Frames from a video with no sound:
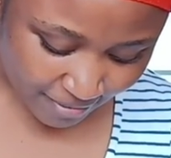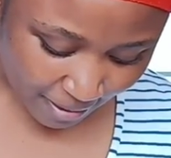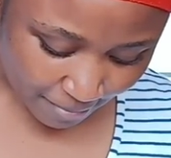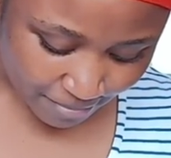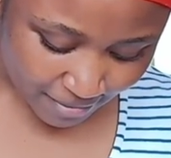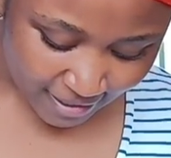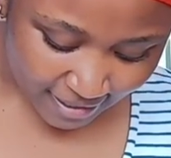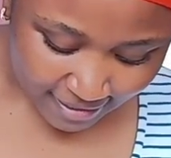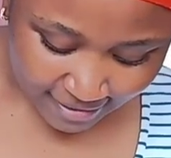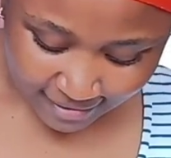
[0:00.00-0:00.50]
They're
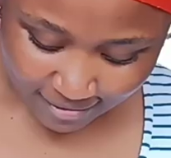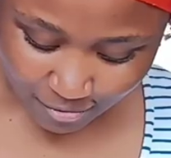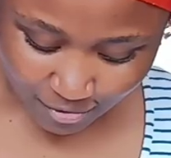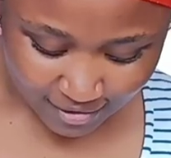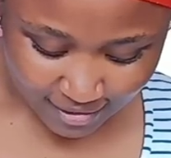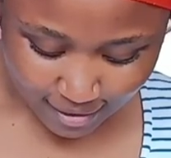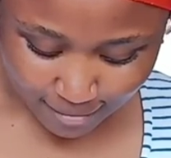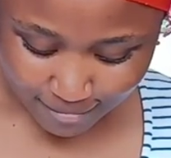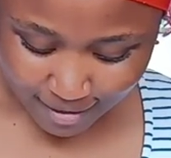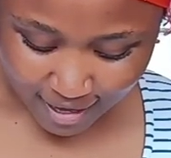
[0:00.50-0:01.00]
bringing
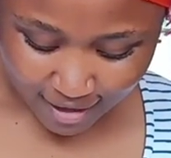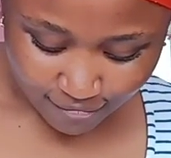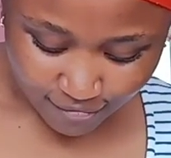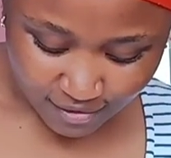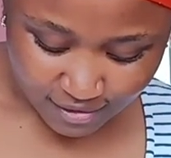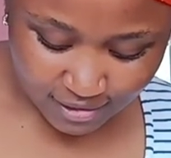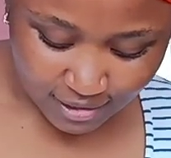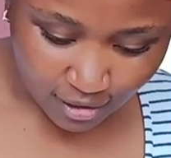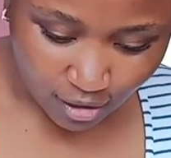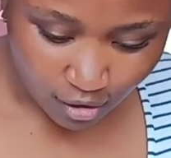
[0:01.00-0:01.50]
with them
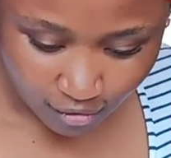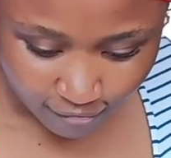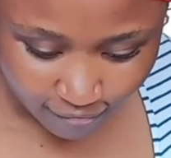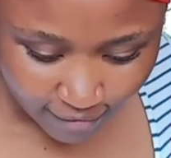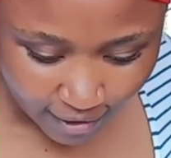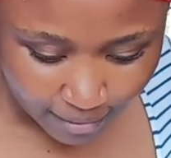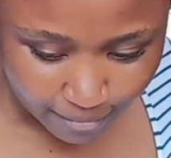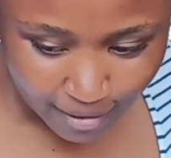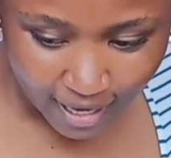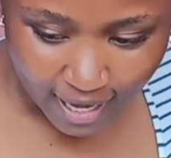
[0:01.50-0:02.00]
every single
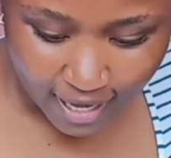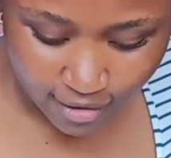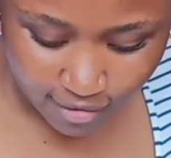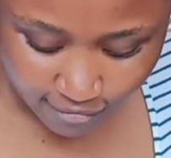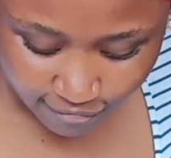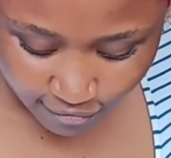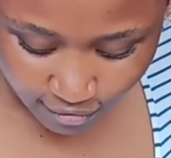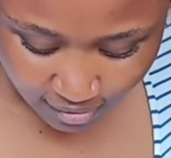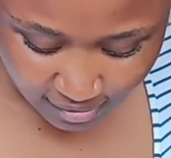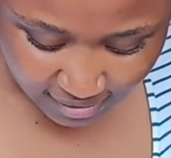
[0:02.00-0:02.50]
vibe. And
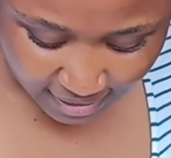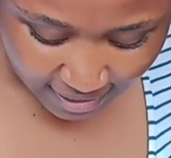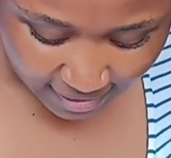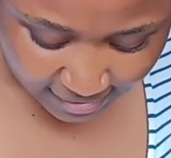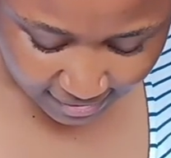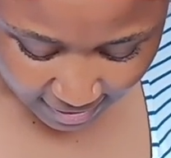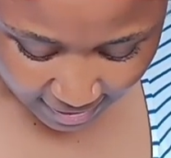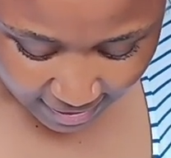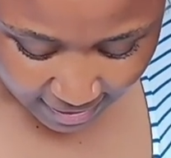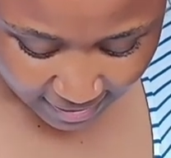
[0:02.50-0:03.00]
of course,
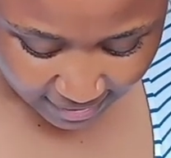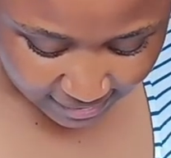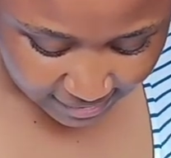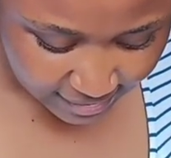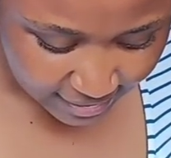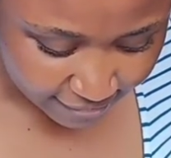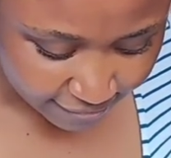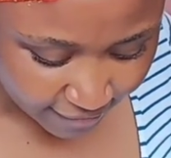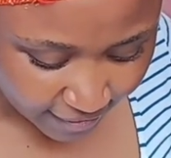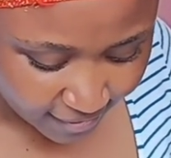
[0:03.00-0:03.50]
guys, the
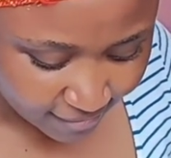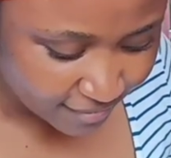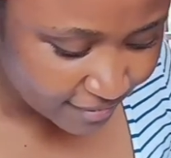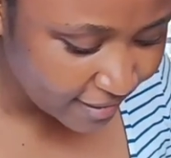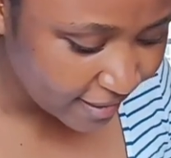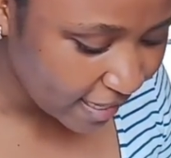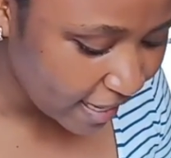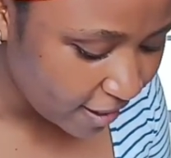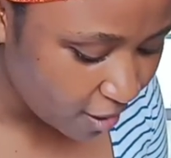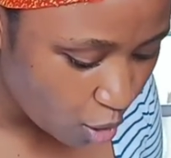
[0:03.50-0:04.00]
list, the final
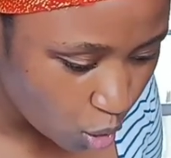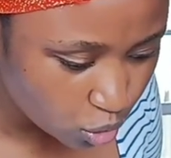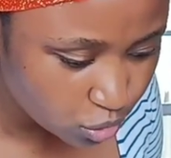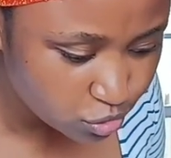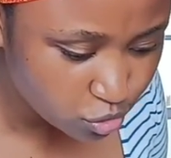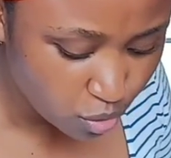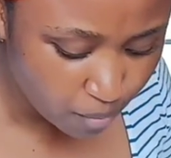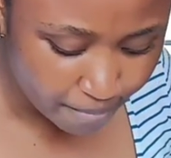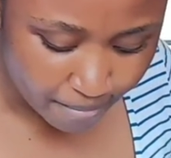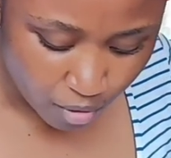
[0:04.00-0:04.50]
thing I
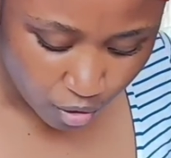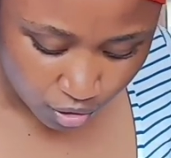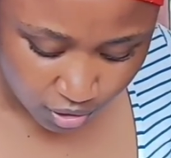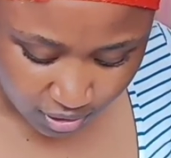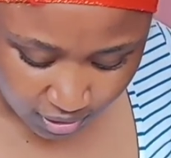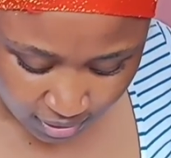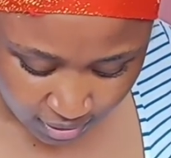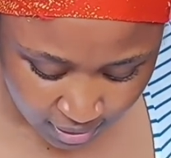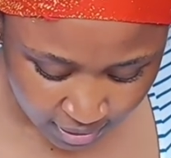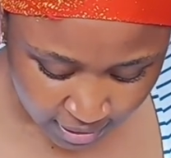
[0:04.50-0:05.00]
also
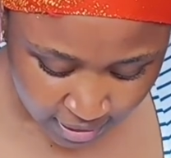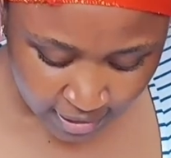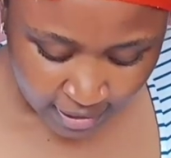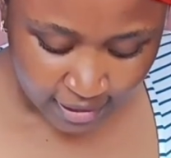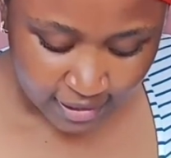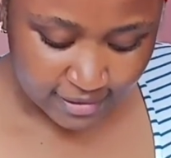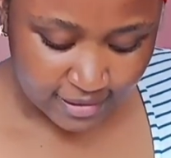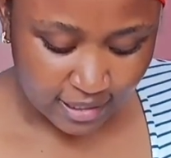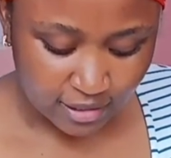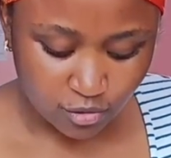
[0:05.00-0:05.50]
bought
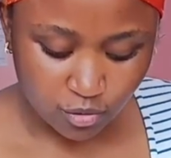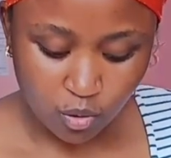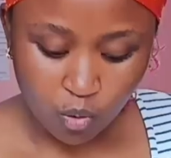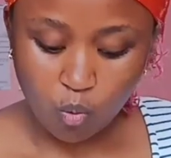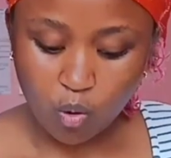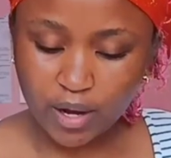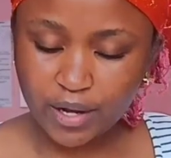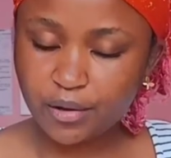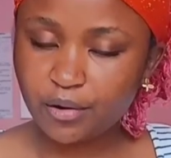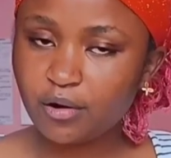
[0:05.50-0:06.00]
is that
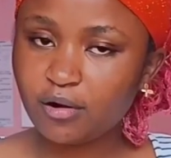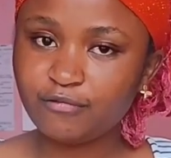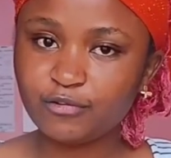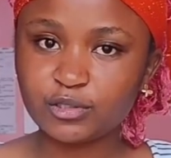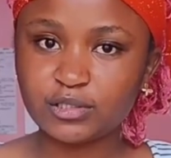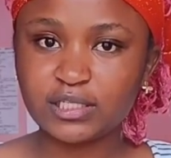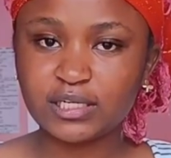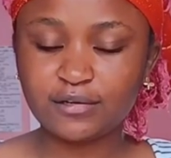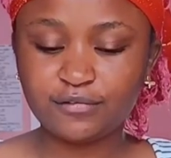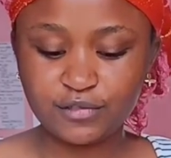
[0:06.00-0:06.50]
when you go
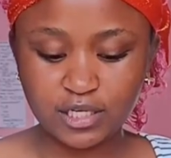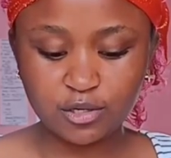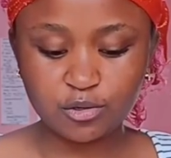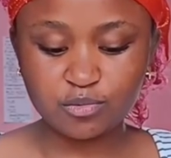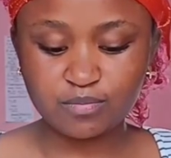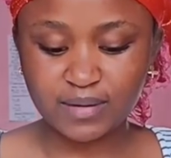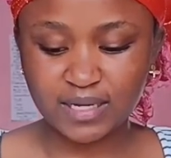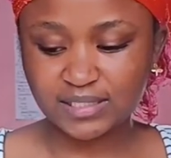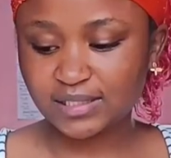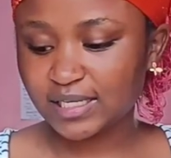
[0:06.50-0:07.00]
for thrifting,
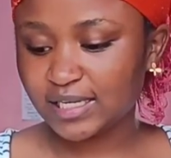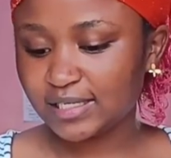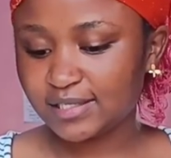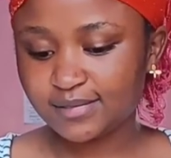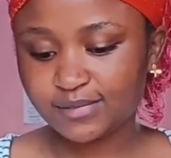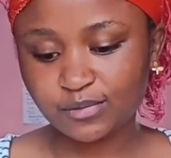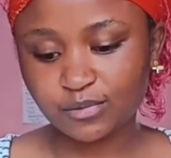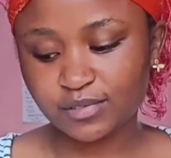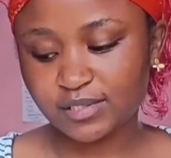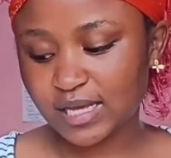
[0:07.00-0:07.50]
you must get
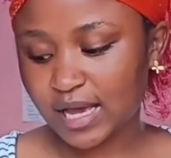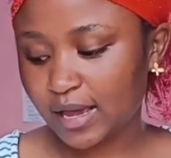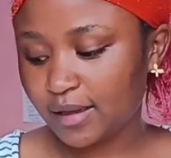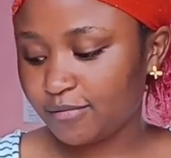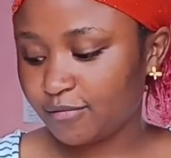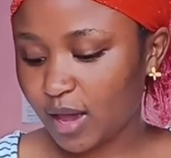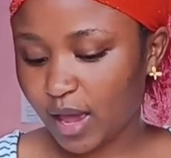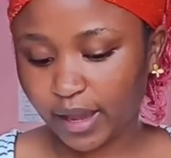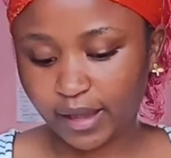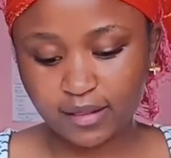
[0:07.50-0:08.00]
socks.
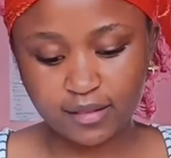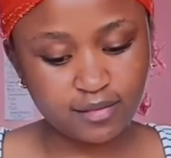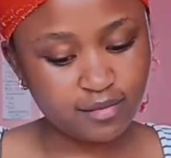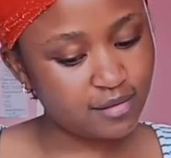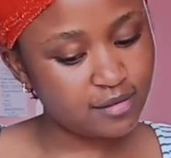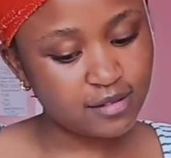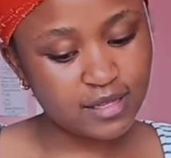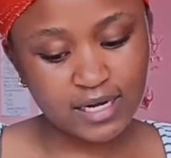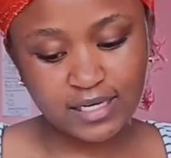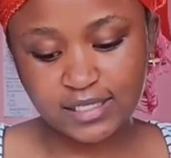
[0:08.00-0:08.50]
I, I
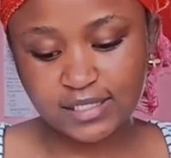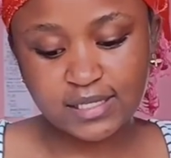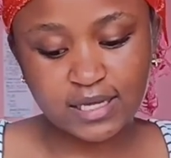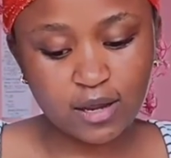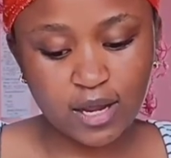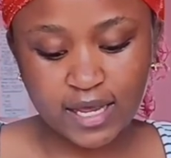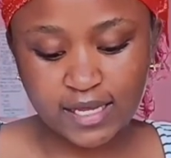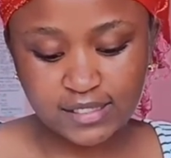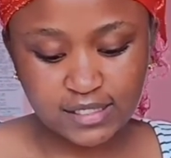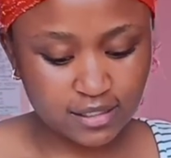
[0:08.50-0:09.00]
That is
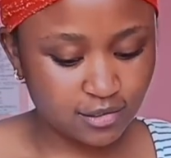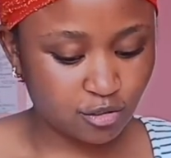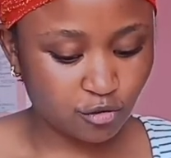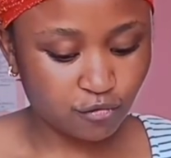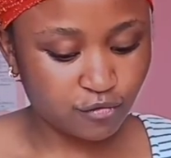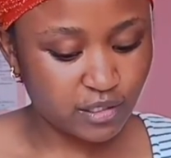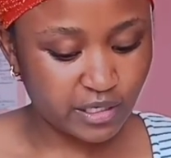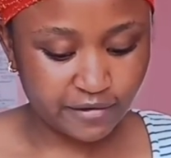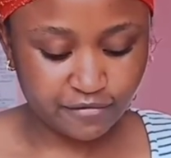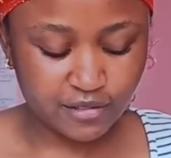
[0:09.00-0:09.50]
the essence
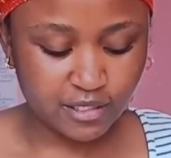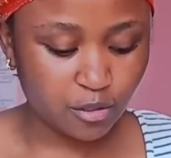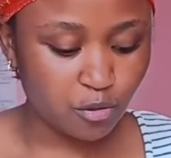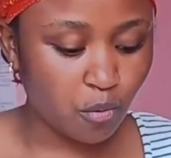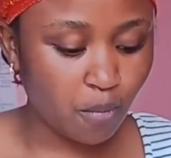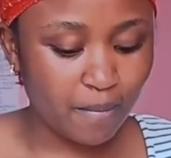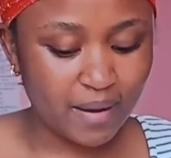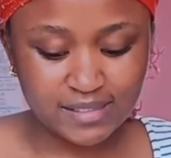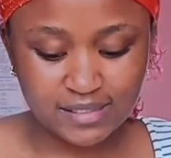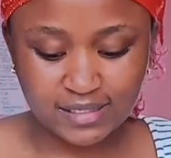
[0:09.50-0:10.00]
of thrifting.
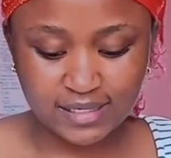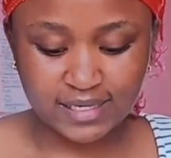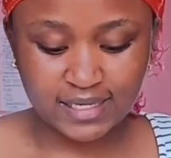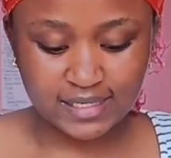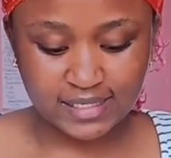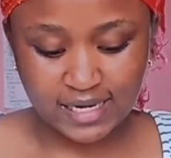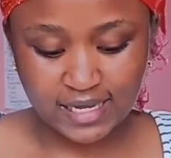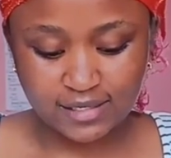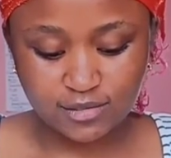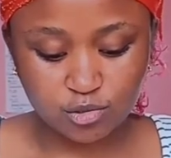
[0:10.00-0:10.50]
You must
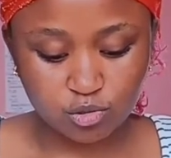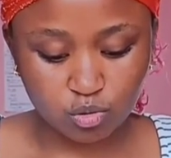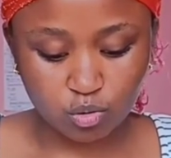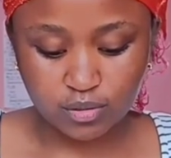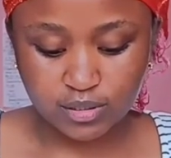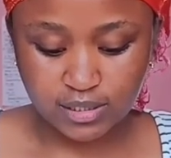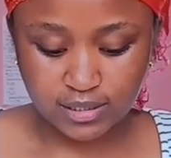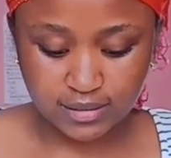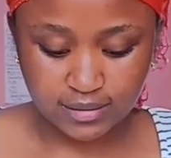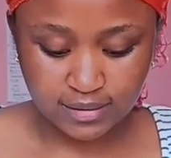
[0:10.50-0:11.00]
get like
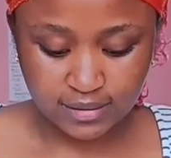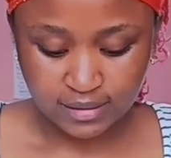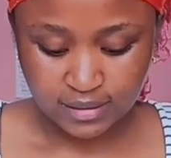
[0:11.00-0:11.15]
socks.